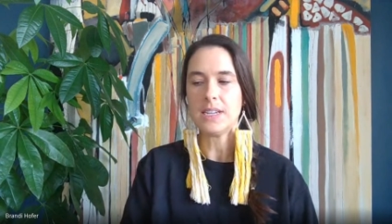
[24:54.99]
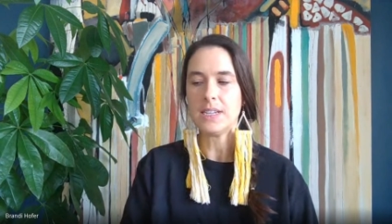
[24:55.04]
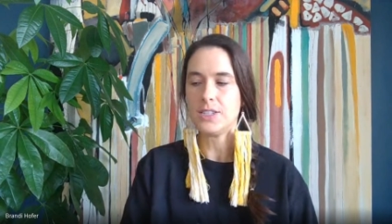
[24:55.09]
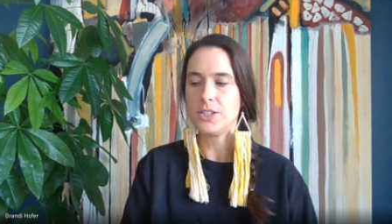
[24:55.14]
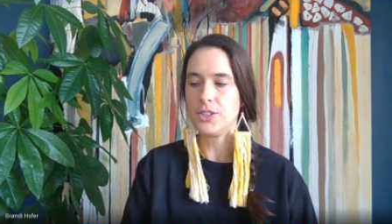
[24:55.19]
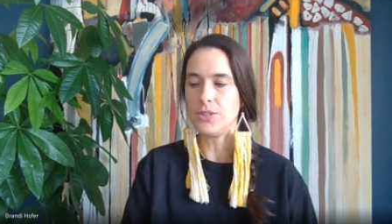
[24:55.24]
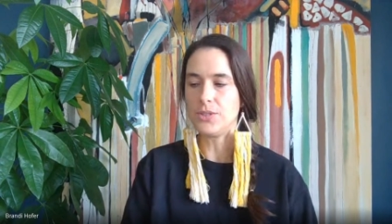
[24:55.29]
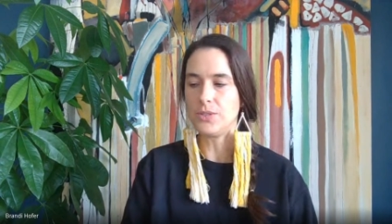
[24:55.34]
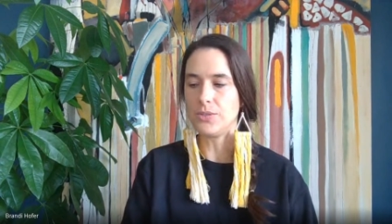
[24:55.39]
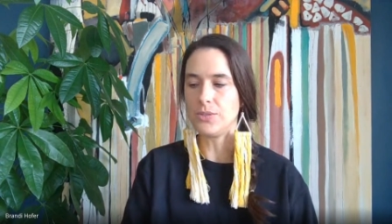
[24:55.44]

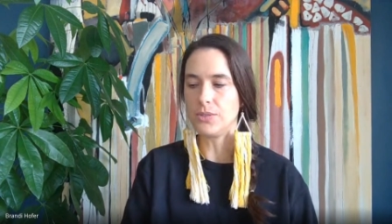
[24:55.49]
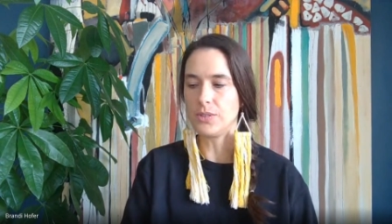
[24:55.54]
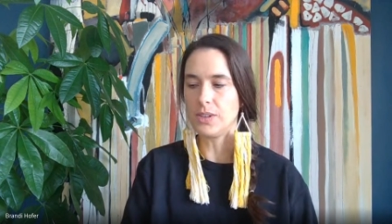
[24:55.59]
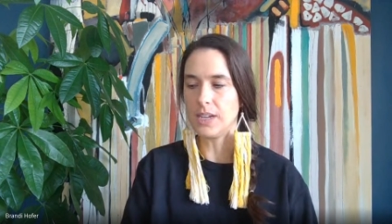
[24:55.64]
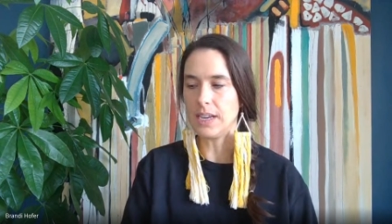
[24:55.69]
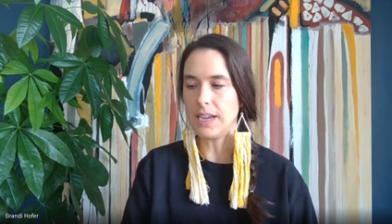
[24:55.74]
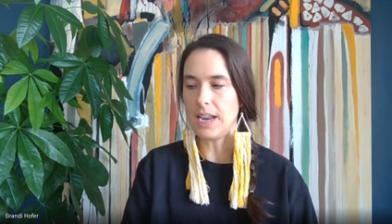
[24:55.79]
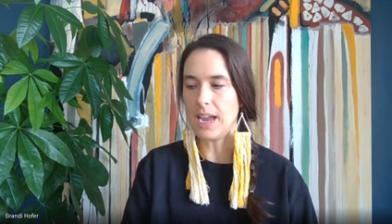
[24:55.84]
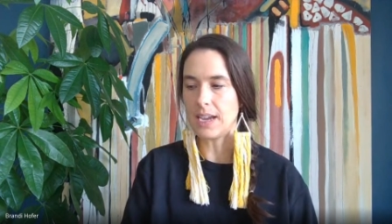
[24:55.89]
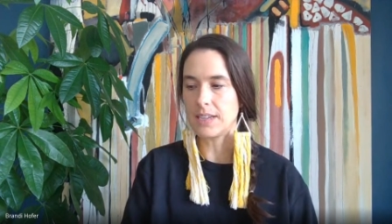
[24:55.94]
to
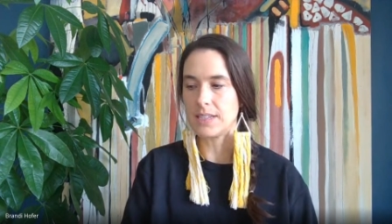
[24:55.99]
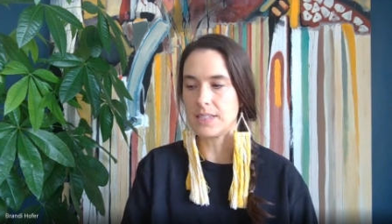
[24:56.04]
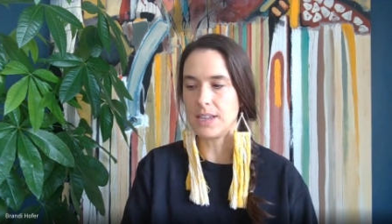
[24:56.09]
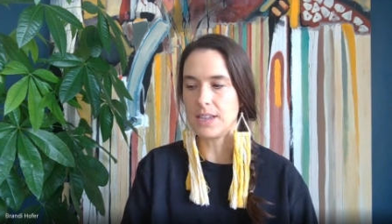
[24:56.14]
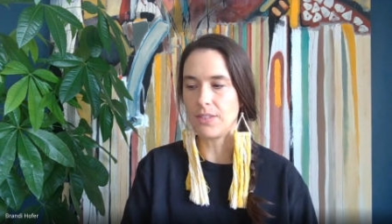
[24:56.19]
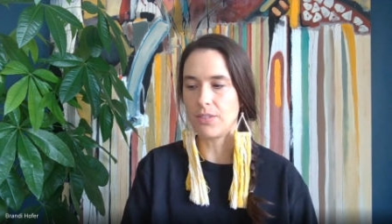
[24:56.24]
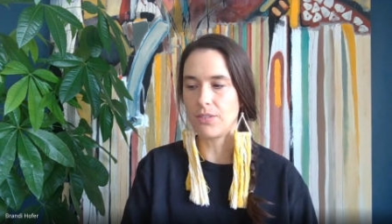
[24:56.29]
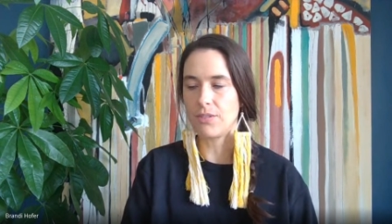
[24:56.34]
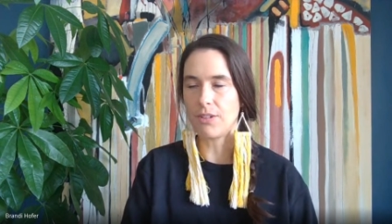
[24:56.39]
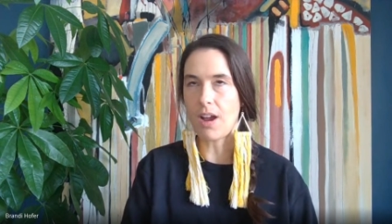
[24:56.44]
connect
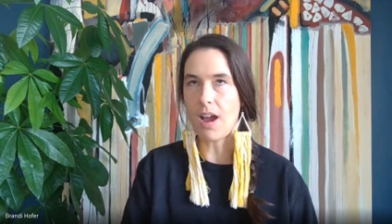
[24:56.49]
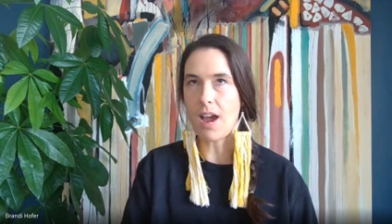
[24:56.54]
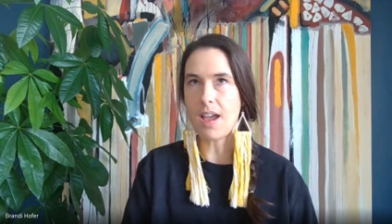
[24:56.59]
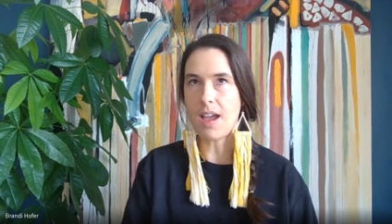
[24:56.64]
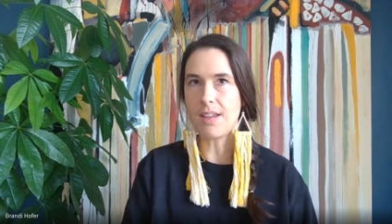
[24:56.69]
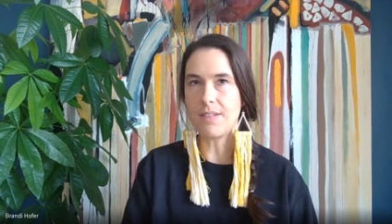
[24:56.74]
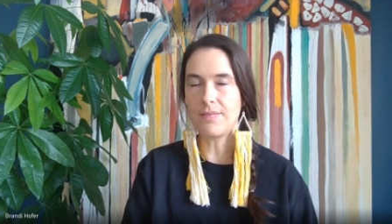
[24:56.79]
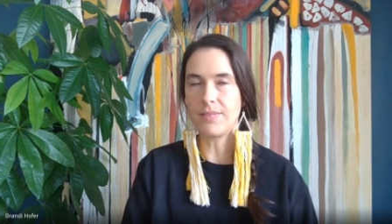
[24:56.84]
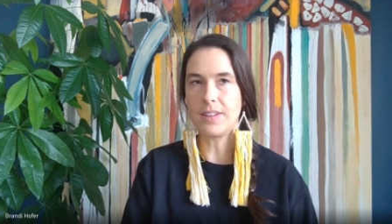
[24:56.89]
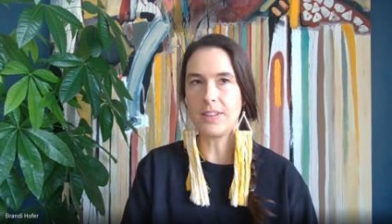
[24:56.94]
and
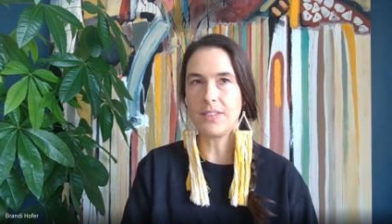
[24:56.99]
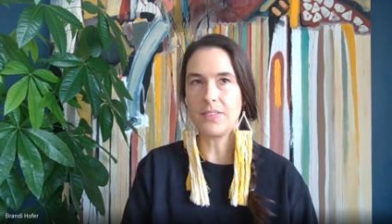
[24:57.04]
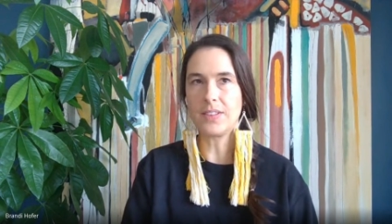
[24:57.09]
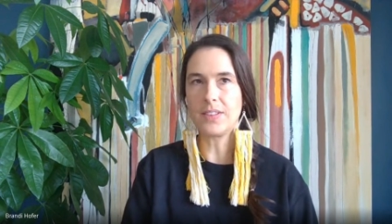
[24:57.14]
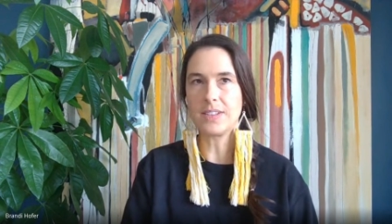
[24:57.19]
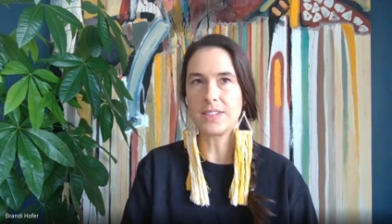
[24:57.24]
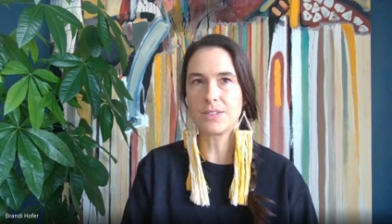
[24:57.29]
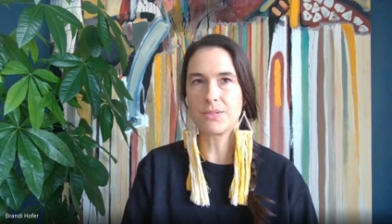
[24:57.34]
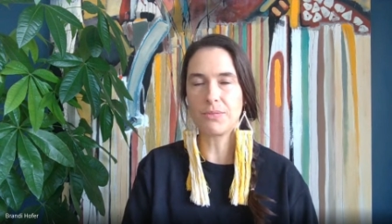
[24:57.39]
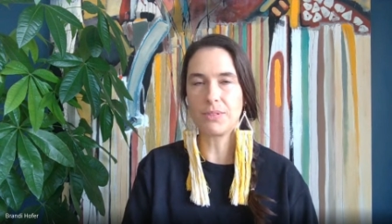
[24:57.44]
thrive in
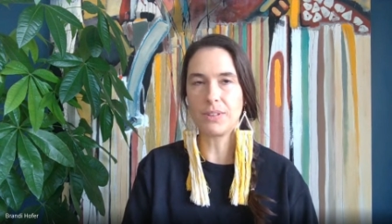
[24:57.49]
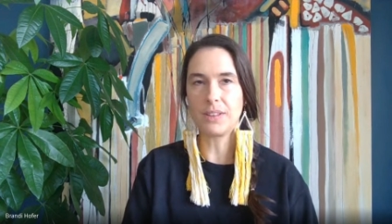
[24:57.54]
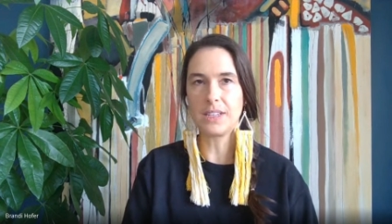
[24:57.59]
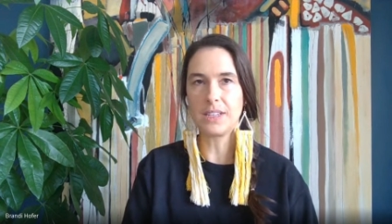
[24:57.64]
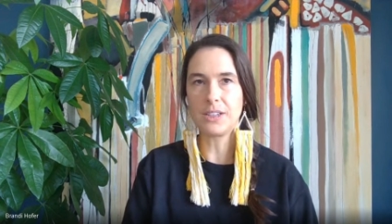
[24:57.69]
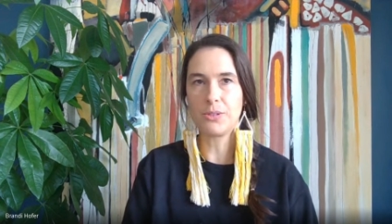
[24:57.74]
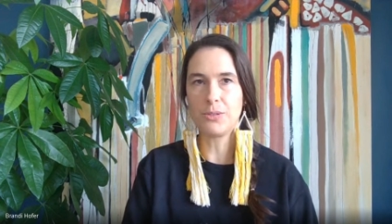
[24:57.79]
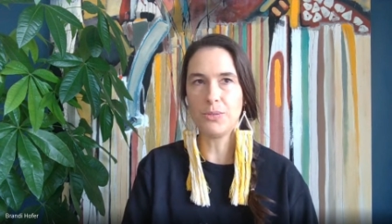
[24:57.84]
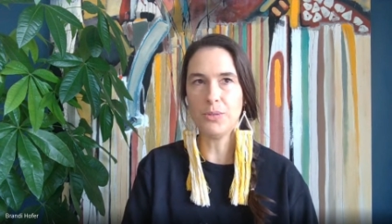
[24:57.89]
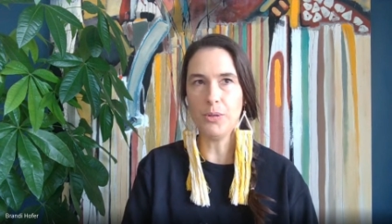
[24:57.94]
this
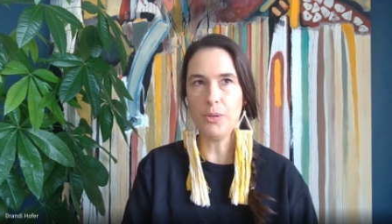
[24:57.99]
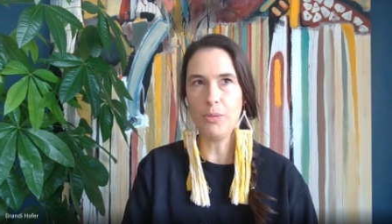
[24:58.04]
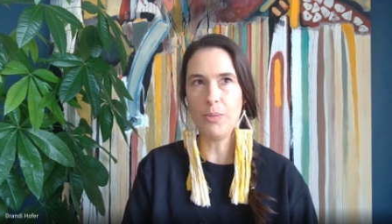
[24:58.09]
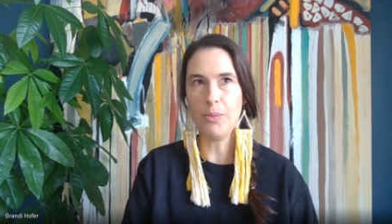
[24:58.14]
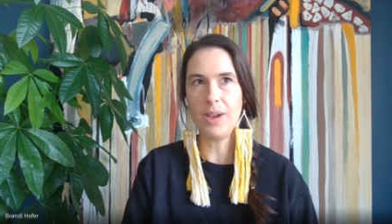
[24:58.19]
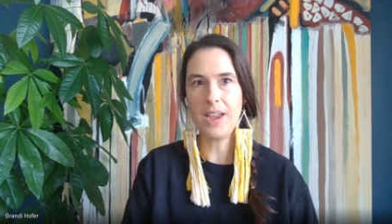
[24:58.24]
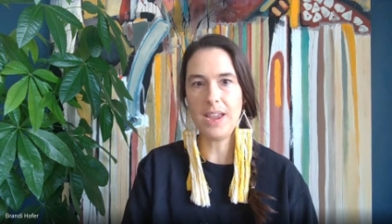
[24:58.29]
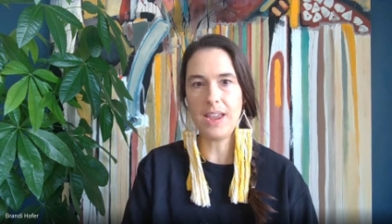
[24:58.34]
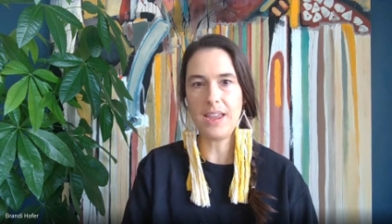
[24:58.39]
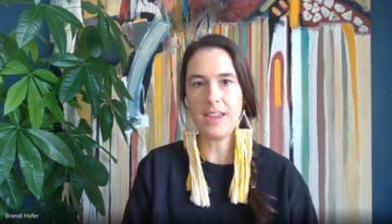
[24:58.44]
really cool
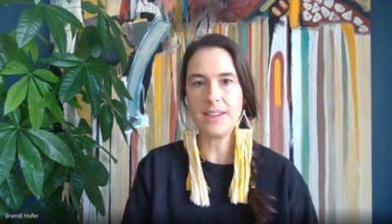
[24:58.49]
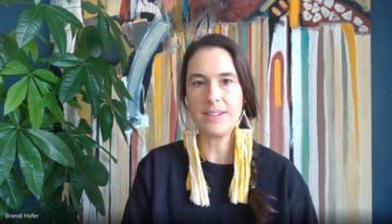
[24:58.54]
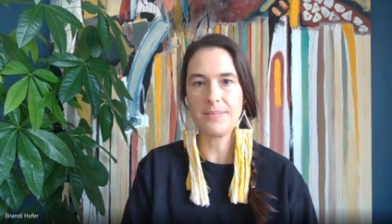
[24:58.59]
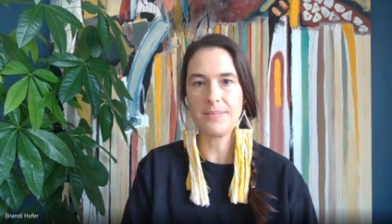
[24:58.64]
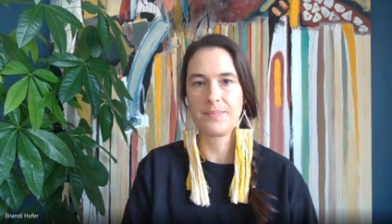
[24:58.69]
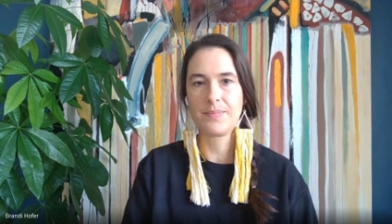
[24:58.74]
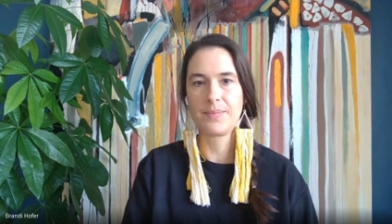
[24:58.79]
way.